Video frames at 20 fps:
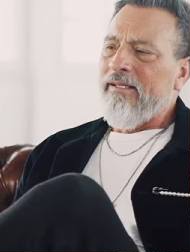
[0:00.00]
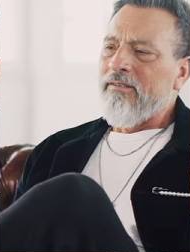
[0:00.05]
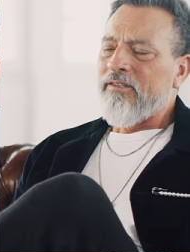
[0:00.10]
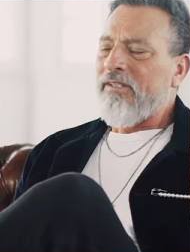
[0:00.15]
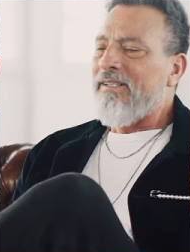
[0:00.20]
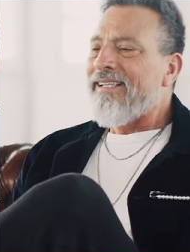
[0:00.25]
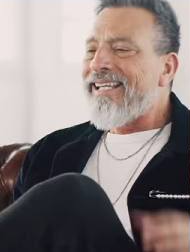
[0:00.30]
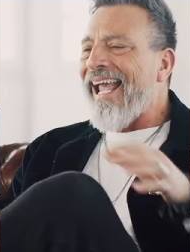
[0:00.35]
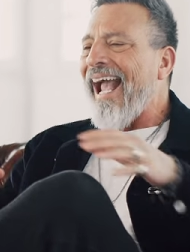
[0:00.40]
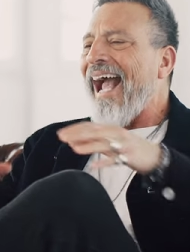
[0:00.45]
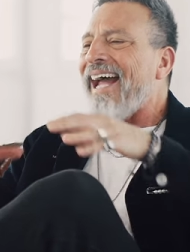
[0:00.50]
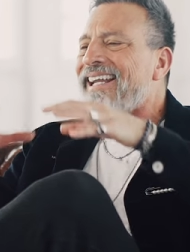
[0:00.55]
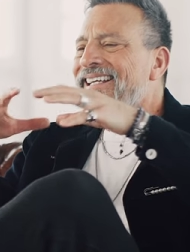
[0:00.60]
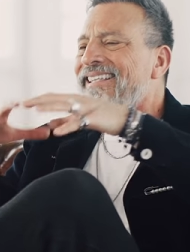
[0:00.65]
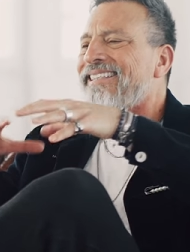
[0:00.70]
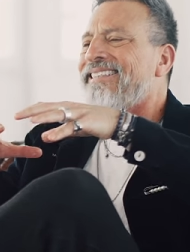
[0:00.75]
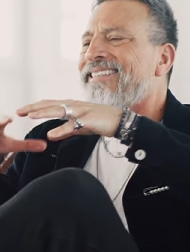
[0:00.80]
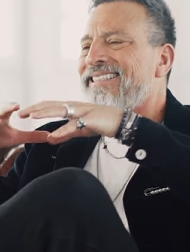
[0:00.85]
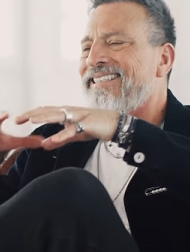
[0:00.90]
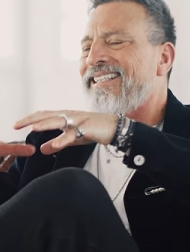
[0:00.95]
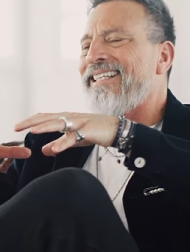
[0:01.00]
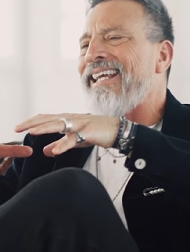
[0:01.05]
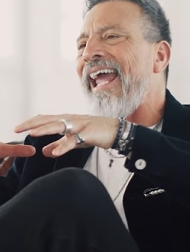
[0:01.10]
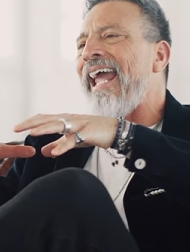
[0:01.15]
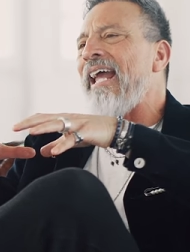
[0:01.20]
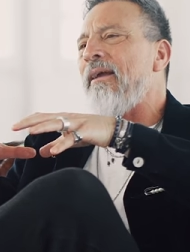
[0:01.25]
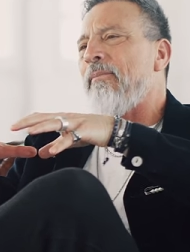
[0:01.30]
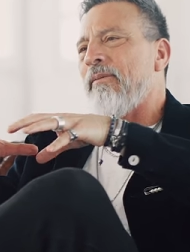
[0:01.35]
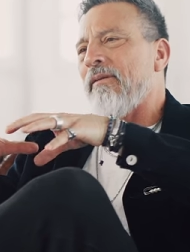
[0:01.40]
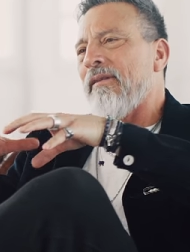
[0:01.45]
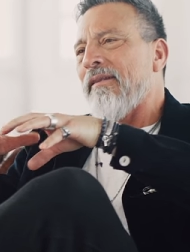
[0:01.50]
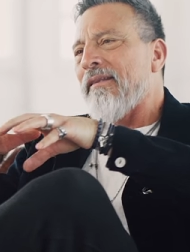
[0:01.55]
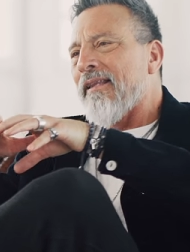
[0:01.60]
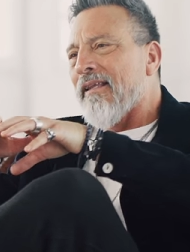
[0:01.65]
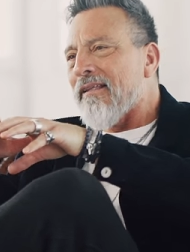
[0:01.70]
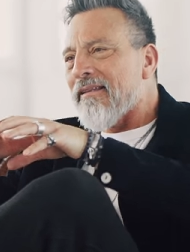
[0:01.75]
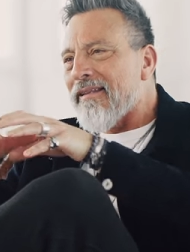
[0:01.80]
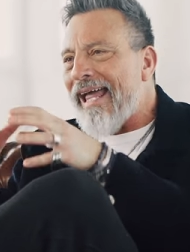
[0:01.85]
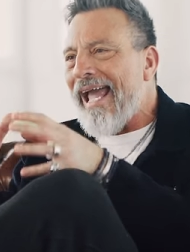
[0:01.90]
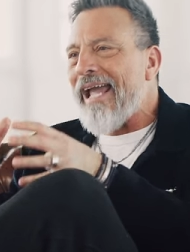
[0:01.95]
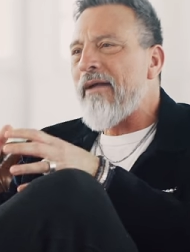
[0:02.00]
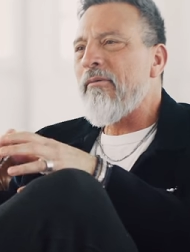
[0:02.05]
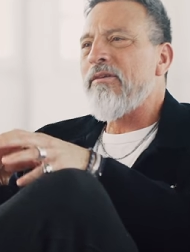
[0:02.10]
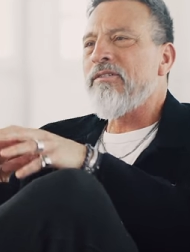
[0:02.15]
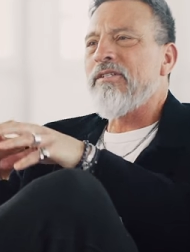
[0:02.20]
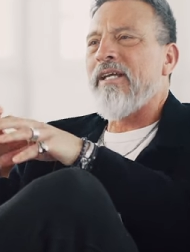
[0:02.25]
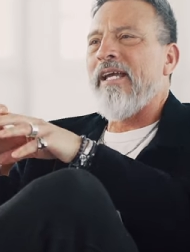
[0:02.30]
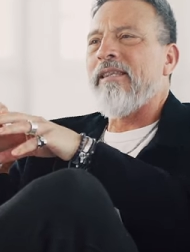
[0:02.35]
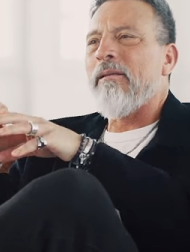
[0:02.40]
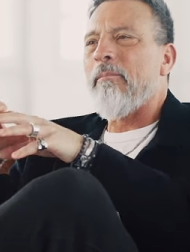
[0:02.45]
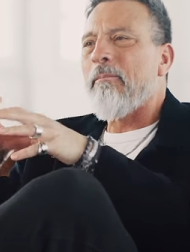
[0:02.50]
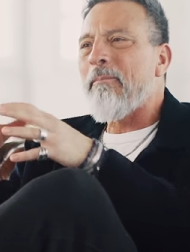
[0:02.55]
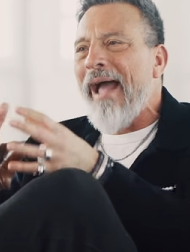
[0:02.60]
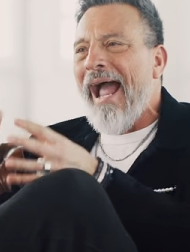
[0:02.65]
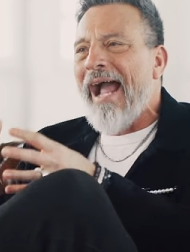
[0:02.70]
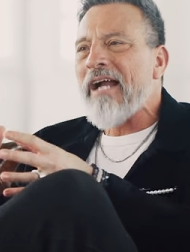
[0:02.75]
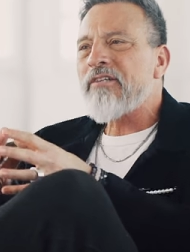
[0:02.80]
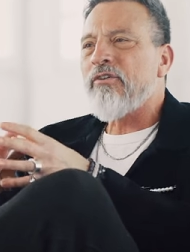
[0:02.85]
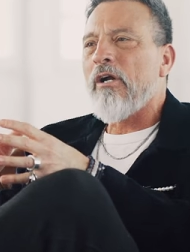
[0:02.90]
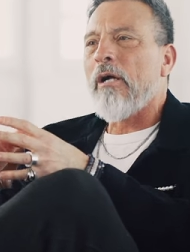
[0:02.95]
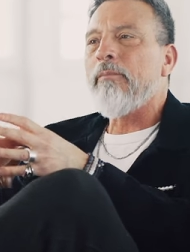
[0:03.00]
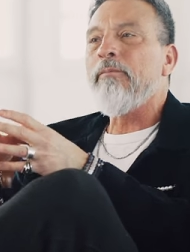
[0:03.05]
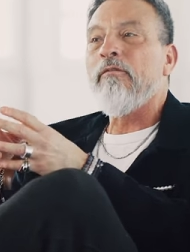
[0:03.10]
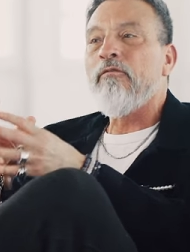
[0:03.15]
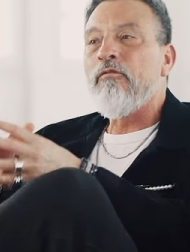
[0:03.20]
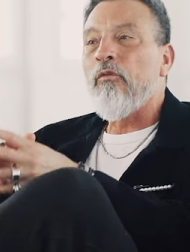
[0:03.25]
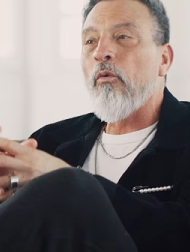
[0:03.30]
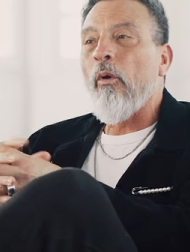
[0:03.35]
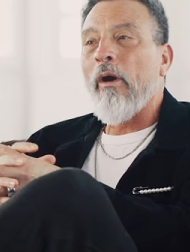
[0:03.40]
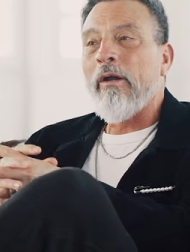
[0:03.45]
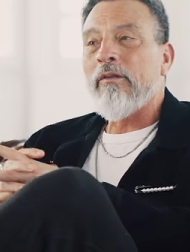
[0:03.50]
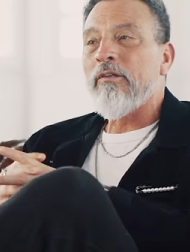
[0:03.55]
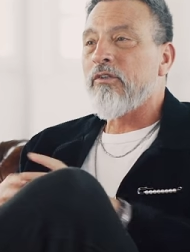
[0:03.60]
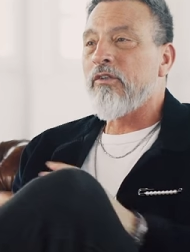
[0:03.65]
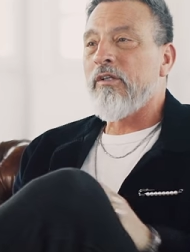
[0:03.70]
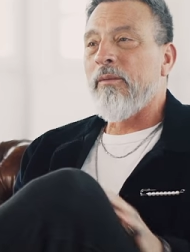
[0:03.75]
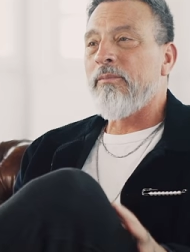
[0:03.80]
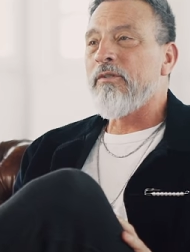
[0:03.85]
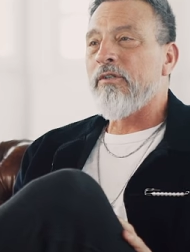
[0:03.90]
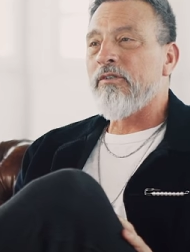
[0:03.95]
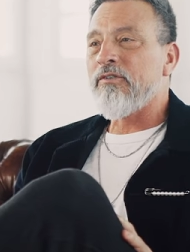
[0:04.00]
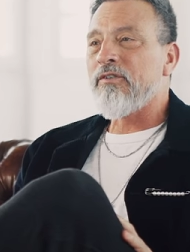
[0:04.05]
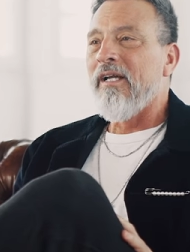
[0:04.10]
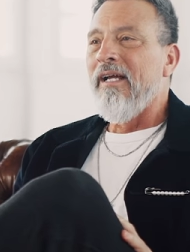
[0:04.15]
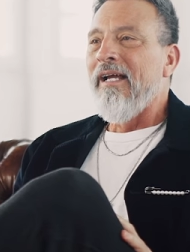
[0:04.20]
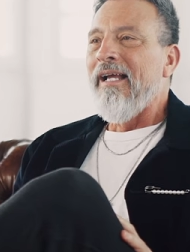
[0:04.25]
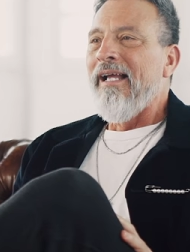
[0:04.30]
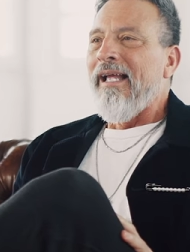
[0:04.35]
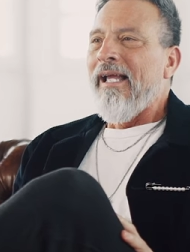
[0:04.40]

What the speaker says: So you can't escape the language and the backdrop of war in the scriptures.